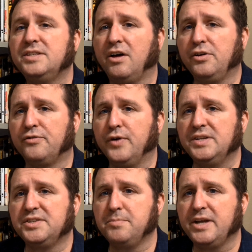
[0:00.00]
Tell your
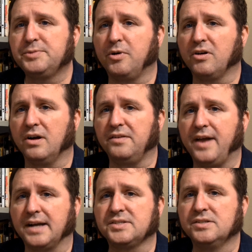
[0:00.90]
friends and baseball
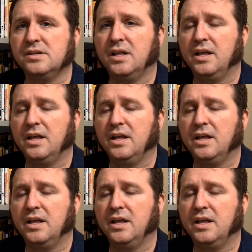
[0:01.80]
contacts.